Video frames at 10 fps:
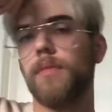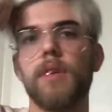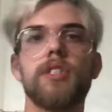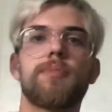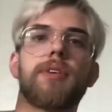
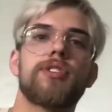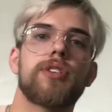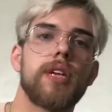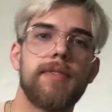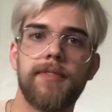
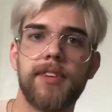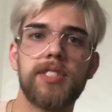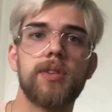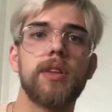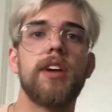spiritual life and
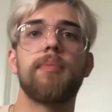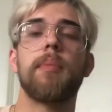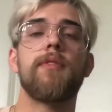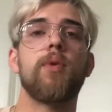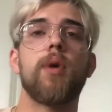physical life. But
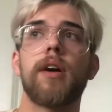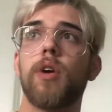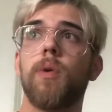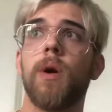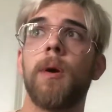before I
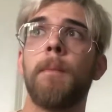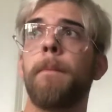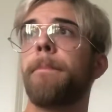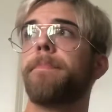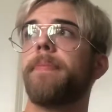go on,
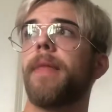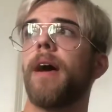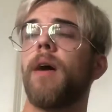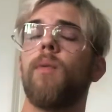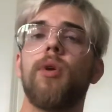
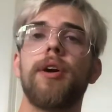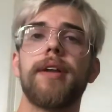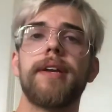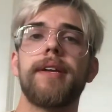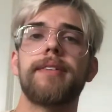I
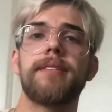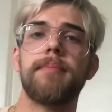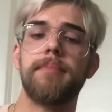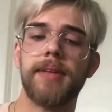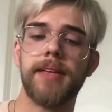want it to
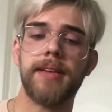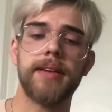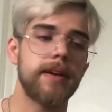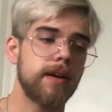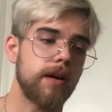be,
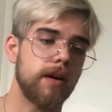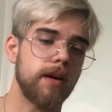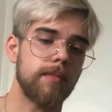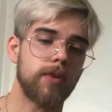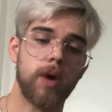
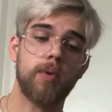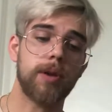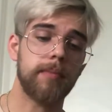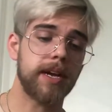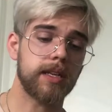I want
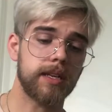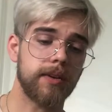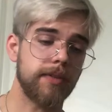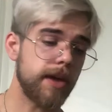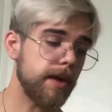to make
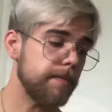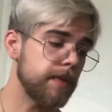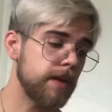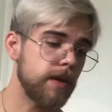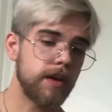clear that,
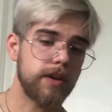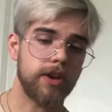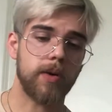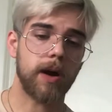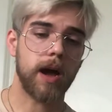you
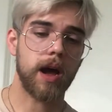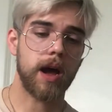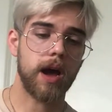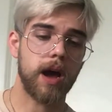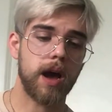know,
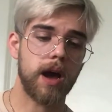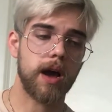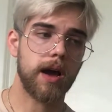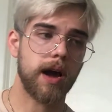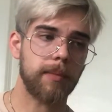
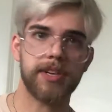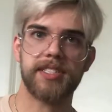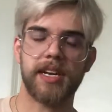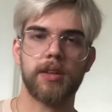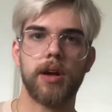I'm gonna
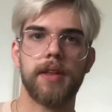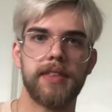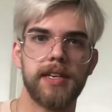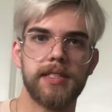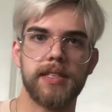say a lot of
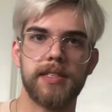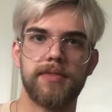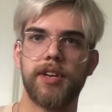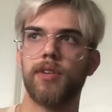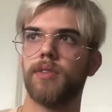things in these
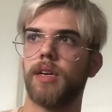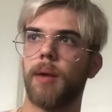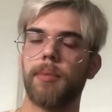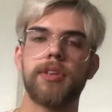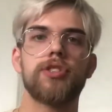videos. Like,
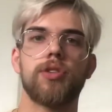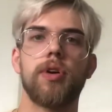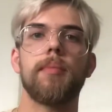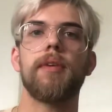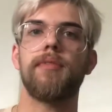I'm gonna
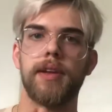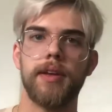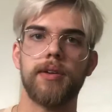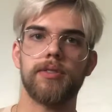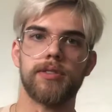start my
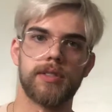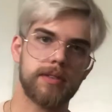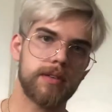videos